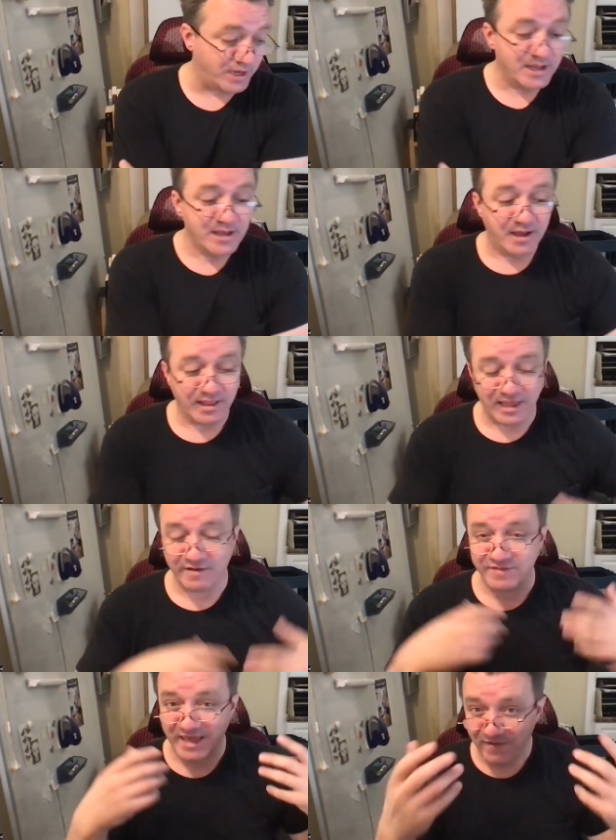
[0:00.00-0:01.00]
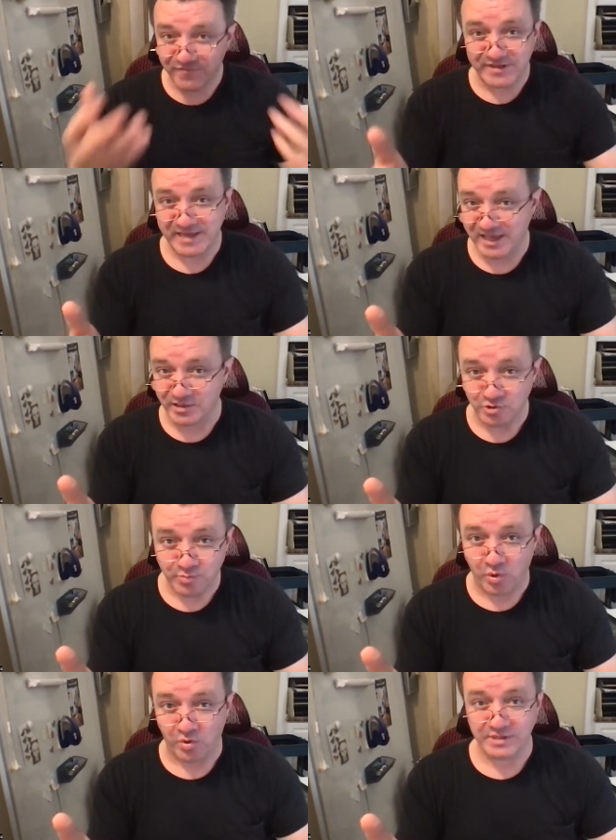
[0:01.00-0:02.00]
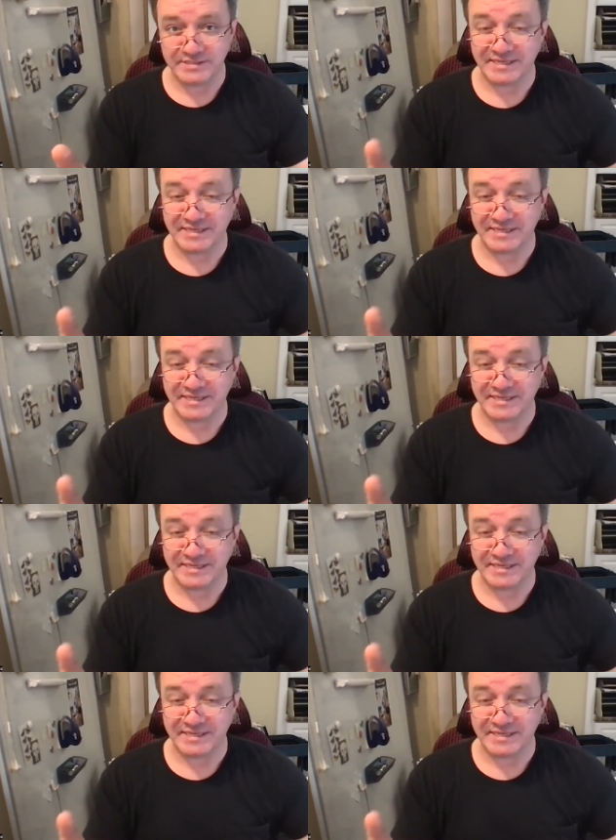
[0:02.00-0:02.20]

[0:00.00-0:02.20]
and a lot of the FDA loopholes